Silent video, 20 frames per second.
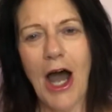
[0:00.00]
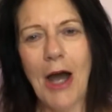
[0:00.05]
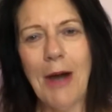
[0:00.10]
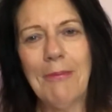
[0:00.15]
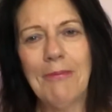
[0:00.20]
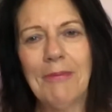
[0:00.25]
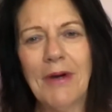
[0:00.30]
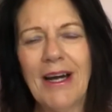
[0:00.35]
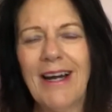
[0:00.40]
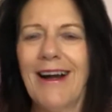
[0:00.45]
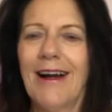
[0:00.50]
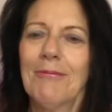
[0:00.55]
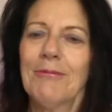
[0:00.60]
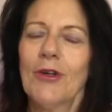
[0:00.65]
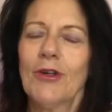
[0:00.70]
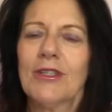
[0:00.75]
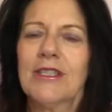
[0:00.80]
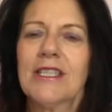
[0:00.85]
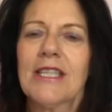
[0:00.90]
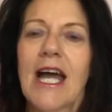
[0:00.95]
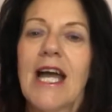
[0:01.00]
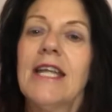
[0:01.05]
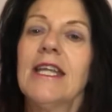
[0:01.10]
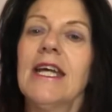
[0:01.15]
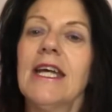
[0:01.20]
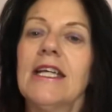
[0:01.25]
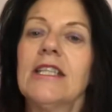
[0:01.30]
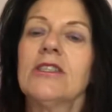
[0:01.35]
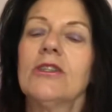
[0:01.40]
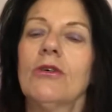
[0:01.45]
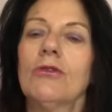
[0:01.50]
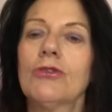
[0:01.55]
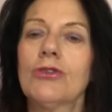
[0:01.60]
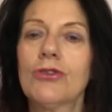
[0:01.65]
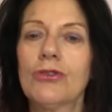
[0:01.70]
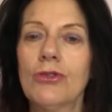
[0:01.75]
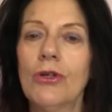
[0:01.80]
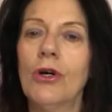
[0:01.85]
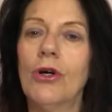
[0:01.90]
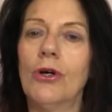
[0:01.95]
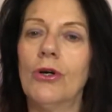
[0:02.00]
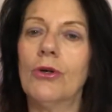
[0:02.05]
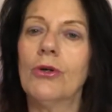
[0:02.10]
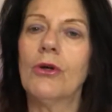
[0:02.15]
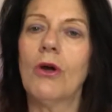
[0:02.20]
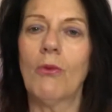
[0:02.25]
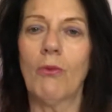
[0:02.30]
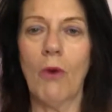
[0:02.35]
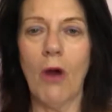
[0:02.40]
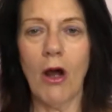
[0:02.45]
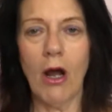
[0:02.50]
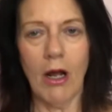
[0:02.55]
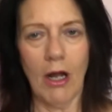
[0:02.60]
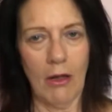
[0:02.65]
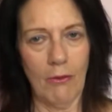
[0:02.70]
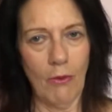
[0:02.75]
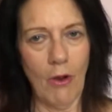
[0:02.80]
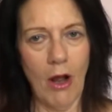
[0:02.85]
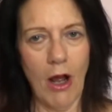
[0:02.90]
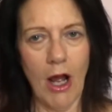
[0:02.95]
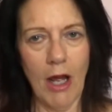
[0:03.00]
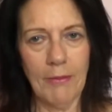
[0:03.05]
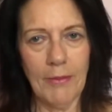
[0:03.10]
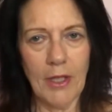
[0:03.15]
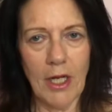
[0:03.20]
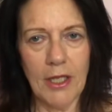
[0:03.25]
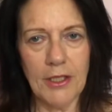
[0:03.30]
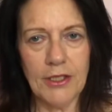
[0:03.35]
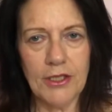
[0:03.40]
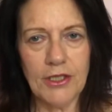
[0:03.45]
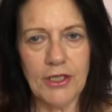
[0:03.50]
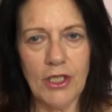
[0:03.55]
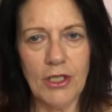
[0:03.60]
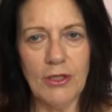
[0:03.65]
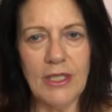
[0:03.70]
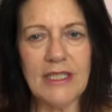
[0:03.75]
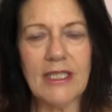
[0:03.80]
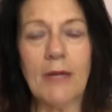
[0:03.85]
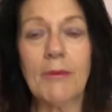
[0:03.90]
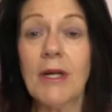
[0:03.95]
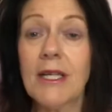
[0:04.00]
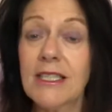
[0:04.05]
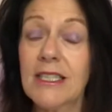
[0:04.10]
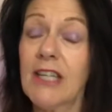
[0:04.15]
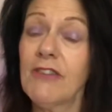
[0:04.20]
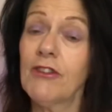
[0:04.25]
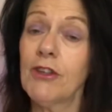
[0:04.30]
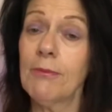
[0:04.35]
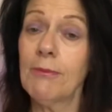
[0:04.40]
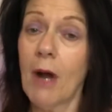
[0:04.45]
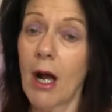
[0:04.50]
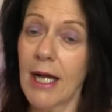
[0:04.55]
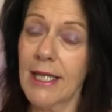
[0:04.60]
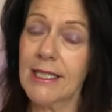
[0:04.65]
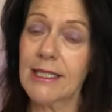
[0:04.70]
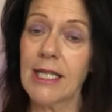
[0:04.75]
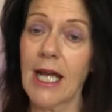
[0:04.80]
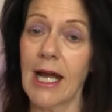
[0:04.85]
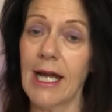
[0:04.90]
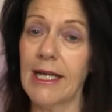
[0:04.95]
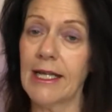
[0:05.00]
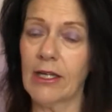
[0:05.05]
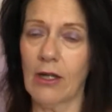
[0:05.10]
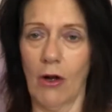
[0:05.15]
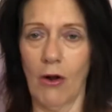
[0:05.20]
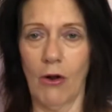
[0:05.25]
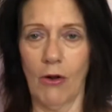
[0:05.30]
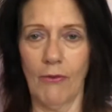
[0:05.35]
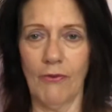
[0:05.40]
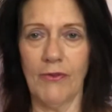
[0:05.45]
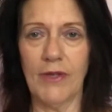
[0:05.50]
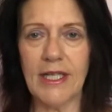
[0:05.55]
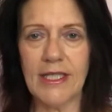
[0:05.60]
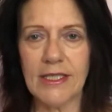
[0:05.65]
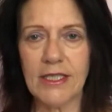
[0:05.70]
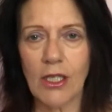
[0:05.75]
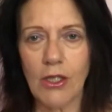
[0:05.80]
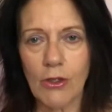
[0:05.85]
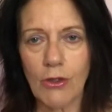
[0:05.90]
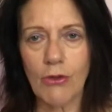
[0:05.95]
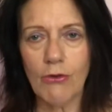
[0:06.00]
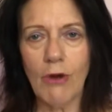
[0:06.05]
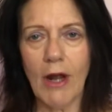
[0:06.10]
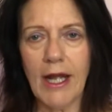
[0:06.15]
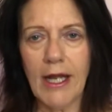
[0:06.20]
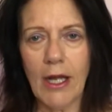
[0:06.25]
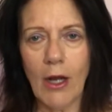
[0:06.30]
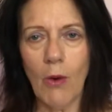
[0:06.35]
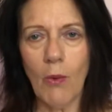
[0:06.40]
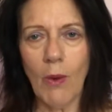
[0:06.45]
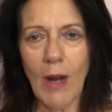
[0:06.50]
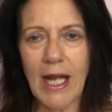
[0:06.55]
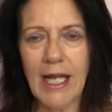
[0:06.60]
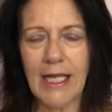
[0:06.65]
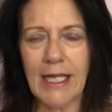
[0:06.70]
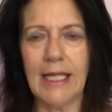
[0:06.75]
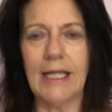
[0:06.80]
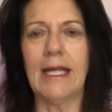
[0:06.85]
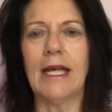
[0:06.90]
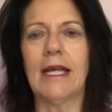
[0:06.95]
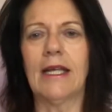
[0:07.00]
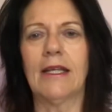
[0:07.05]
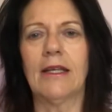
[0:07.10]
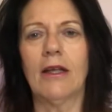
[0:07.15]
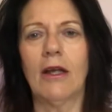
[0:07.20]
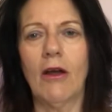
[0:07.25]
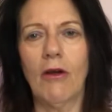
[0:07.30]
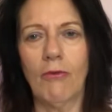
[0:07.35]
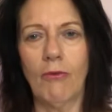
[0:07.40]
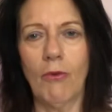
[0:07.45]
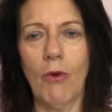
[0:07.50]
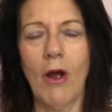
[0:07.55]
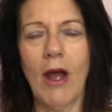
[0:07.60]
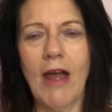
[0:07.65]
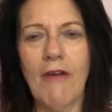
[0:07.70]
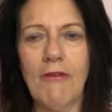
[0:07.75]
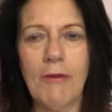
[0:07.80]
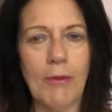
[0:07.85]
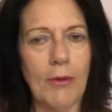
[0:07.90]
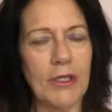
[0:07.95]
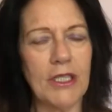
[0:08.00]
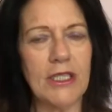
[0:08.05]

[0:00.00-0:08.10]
But I'm not saying that it's not true. What I'm going to do is I'm going to give you my take on this great awakening of what everybody's